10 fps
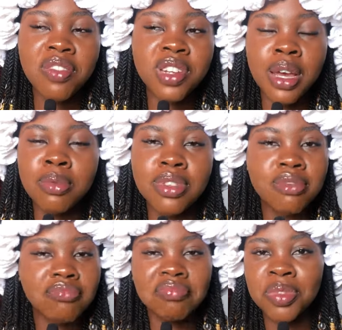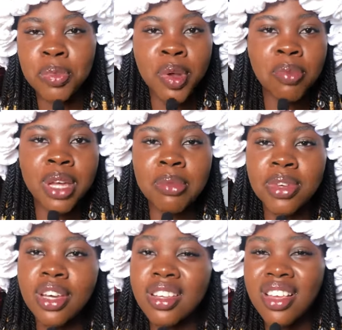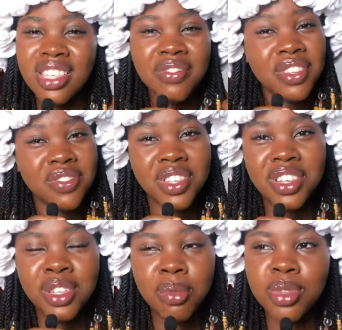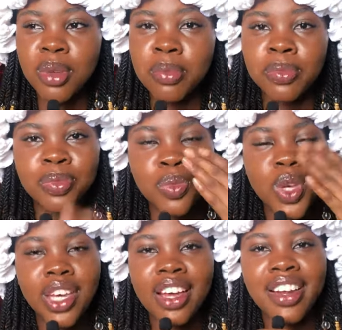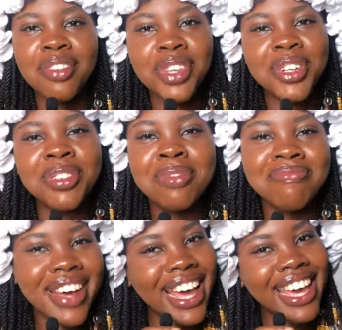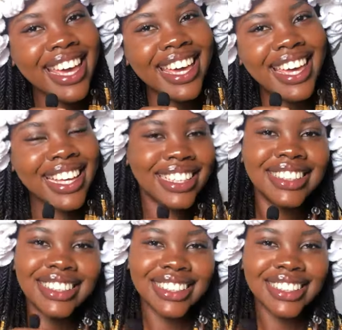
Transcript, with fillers: five times, no problem. Just give this video a thumbs up. Love you. Bye.